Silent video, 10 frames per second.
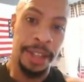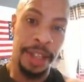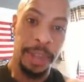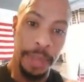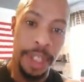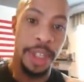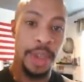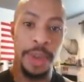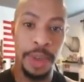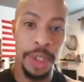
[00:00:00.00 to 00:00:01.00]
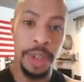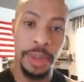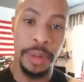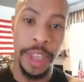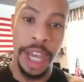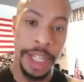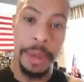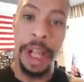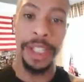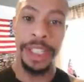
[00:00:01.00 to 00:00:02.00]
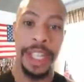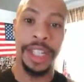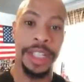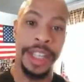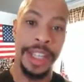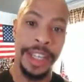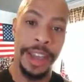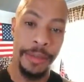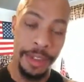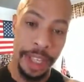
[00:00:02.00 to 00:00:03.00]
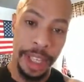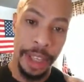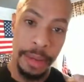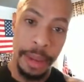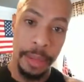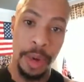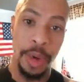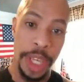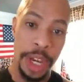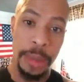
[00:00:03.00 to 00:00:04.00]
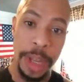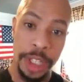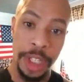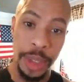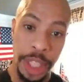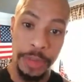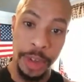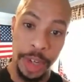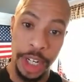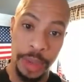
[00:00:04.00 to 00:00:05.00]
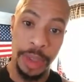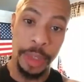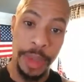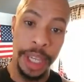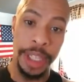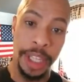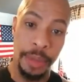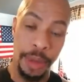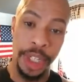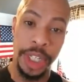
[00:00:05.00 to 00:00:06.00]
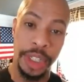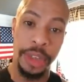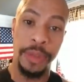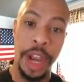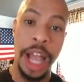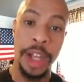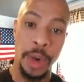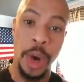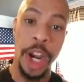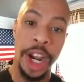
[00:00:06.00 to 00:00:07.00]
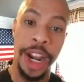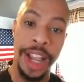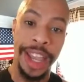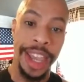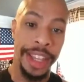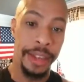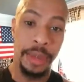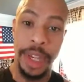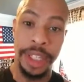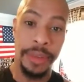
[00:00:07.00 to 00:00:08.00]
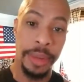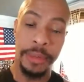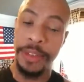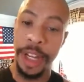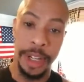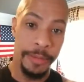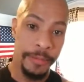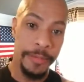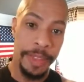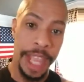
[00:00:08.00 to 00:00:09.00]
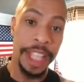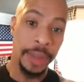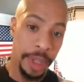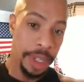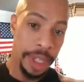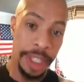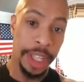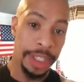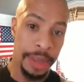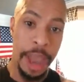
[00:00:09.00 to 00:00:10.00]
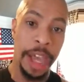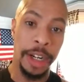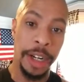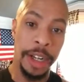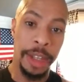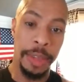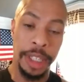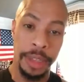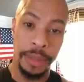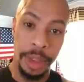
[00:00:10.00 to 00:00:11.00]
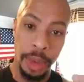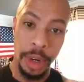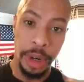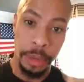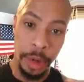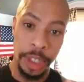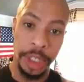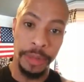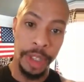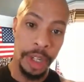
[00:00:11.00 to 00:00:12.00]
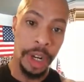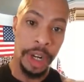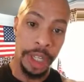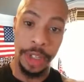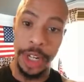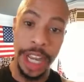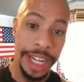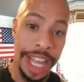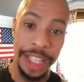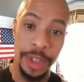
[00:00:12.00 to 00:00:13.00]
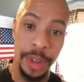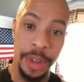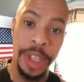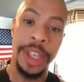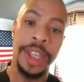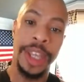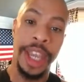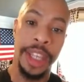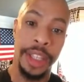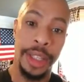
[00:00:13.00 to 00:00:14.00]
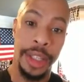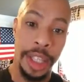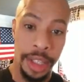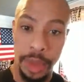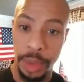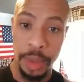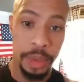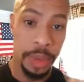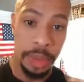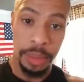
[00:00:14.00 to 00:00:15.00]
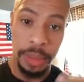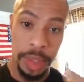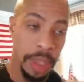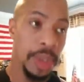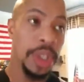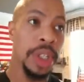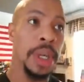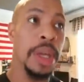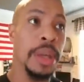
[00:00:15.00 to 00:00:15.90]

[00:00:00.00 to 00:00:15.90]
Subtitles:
just be you. Don't unapologetically. If people who care about you and love you are going to respect and appreciate you for how you are. And the rest of them, fuck them. That's where it doesn't matter. Because if you are a person of good heart and you're not an asshole, and then you should